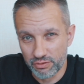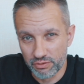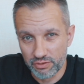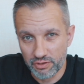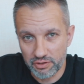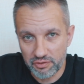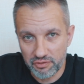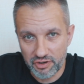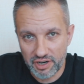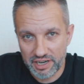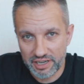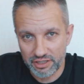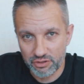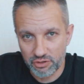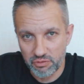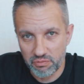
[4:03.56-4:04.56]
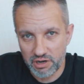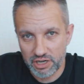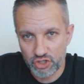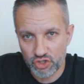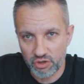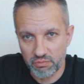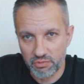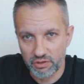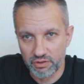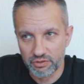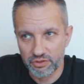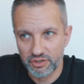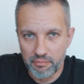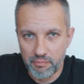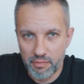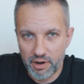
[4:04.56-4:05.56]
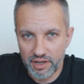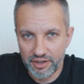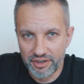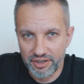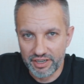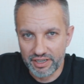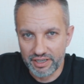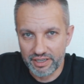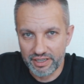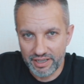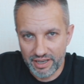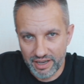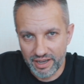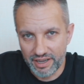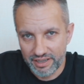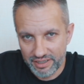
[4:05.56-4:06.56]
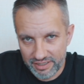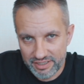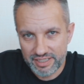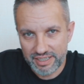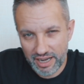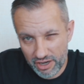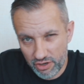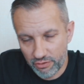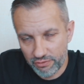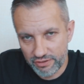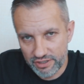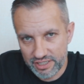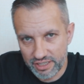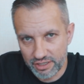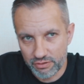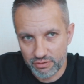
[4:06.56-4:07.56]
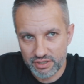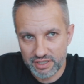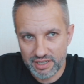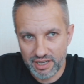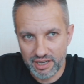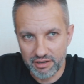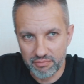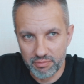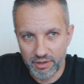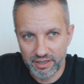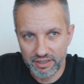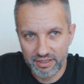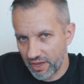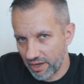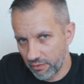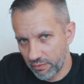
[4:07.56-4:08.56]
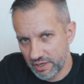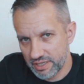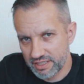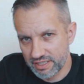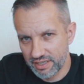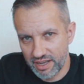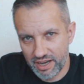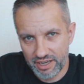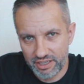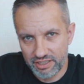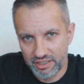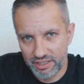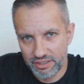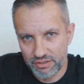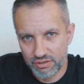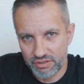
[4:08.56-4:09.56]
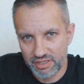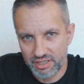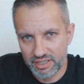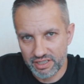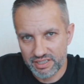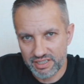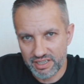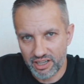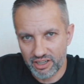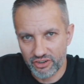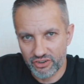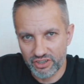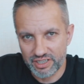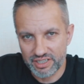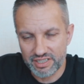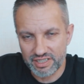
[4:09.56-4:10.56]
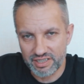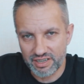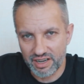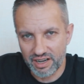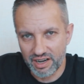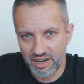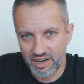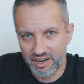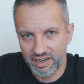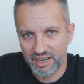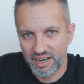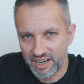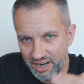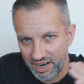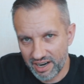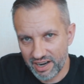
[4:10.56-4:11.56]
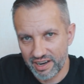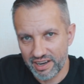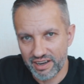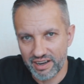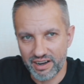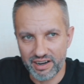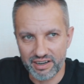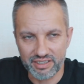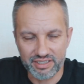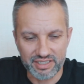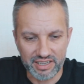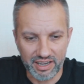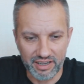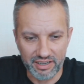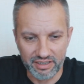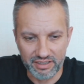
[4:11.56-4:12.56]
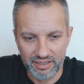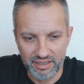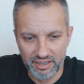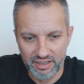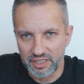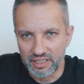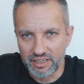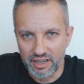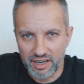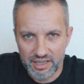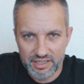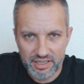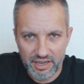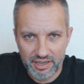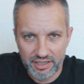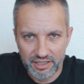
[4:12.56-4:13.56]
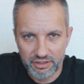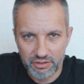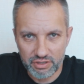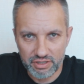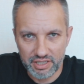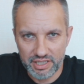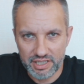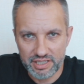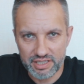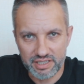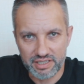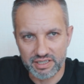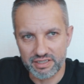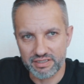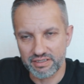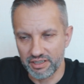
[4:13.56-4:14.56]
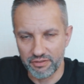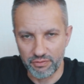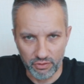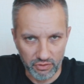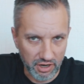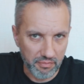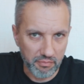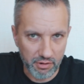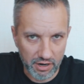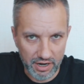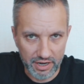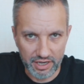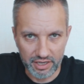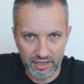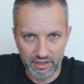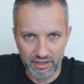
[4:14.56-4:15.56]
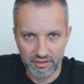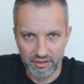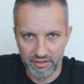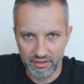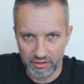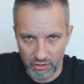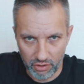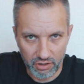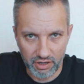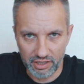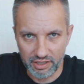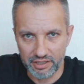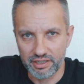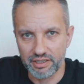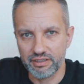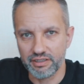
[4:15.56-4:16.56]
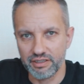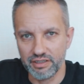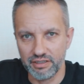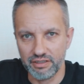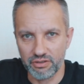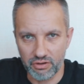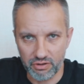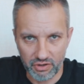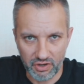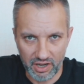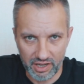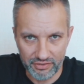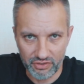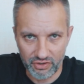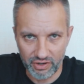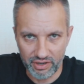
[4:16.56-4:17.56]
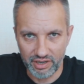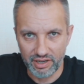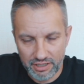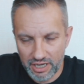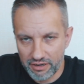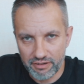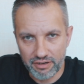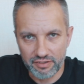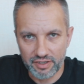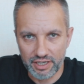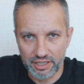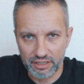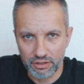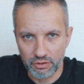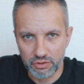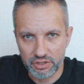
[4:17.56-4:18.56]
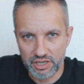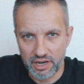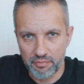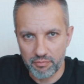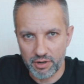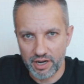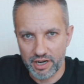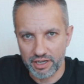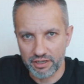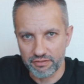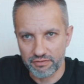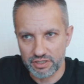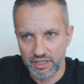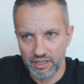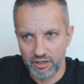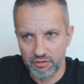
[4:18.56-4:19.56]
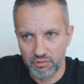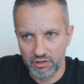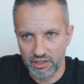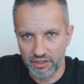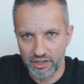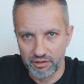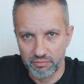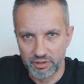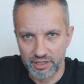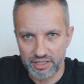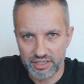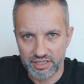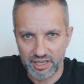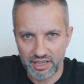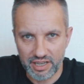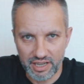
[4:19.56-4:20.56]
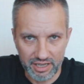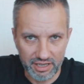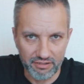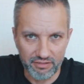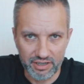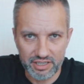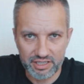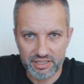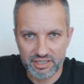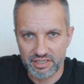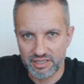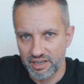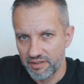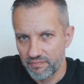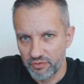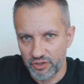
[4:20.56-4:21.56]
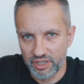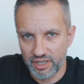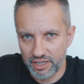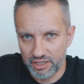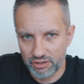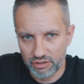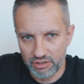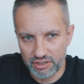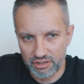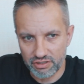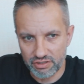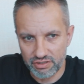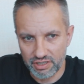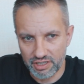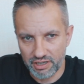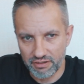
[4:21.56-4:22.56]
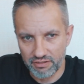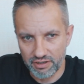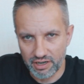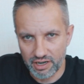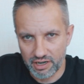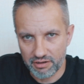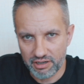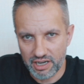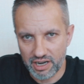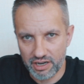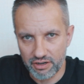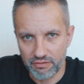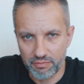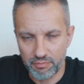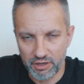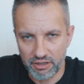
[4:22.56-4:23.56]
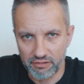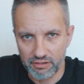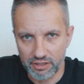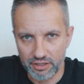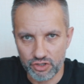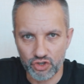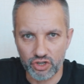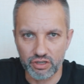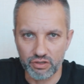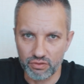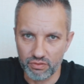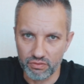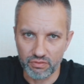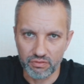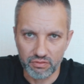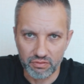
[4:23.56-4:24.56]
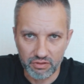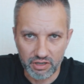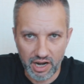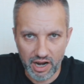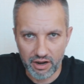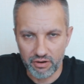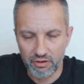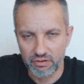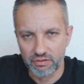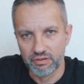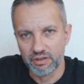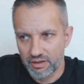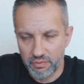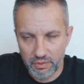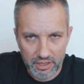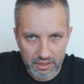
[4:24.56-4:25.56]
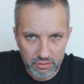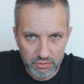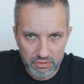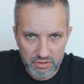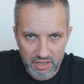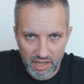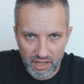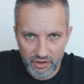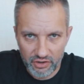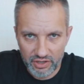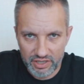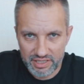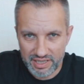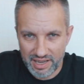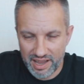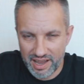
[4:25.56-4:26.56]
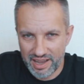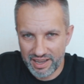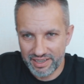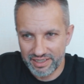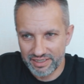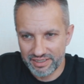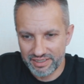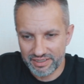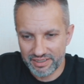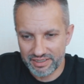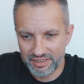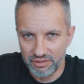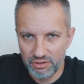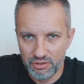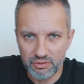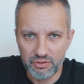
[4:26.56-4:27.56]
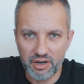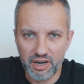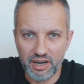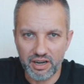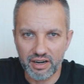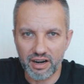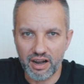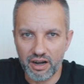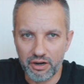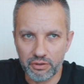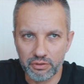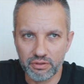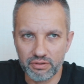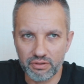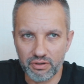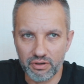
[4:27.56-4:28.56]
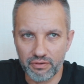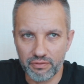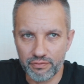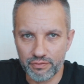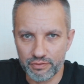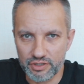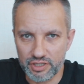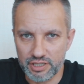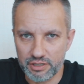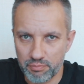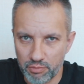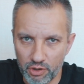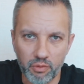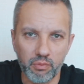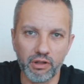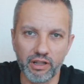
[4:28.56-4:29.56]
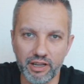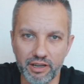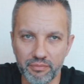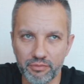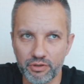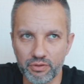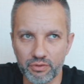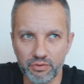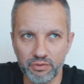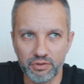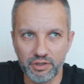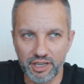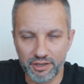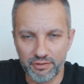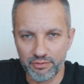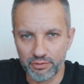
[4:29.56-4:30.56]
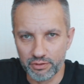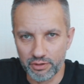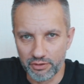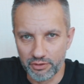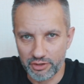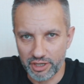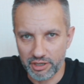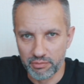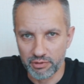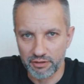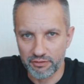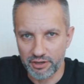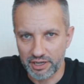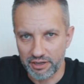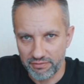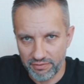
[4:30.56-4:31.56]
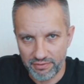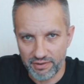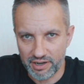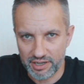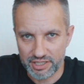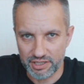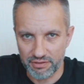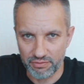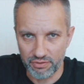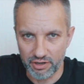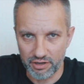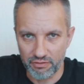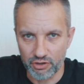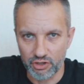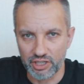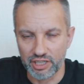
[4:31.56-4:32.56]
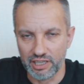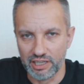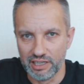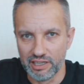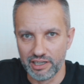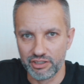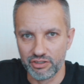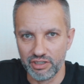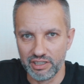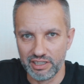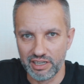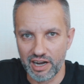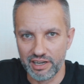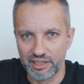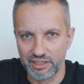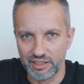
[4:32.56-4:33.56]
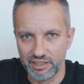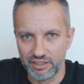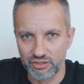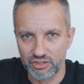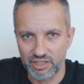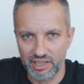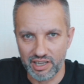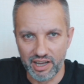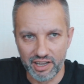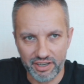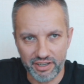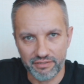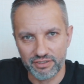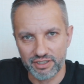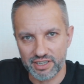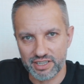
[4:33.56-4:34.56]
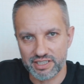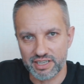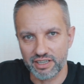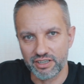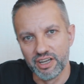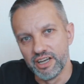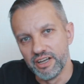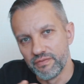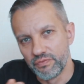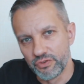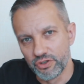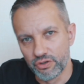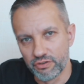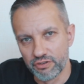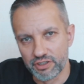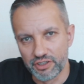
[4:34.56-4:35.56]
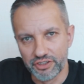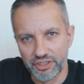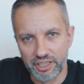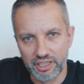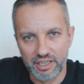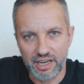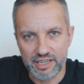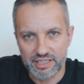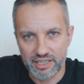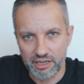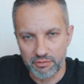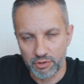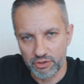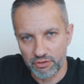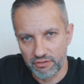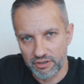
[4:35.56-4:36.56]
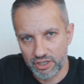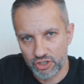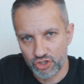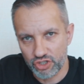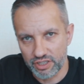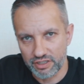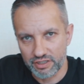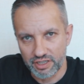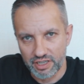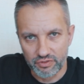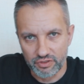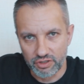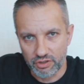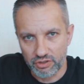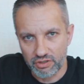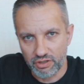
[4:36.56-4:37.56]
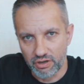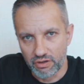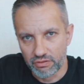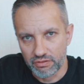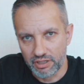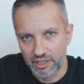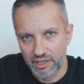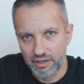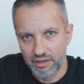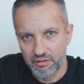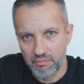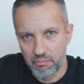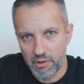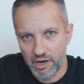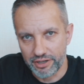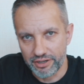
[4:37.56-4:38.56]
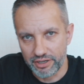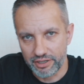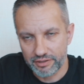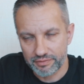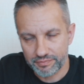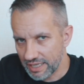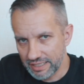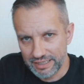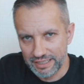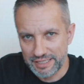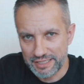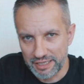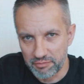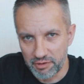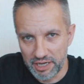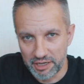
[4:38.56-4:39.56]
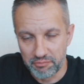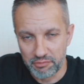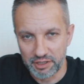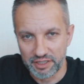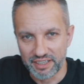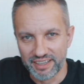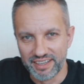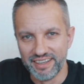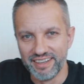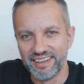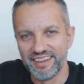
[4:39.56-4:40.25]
do not worry too much about money. Yeah, it's kind of easy to say, but I guess in IT industry salaries are higher than in other industries if you're comparing locally in your country. However, it looks comparing with global numbers. Anyways, in IT industry we are kind of privileged to have quite good salaries, and you are out of this problem to get food on table very fast if you are working in IT industry, and after that you will need other motivation, not only money, at least in my opinion,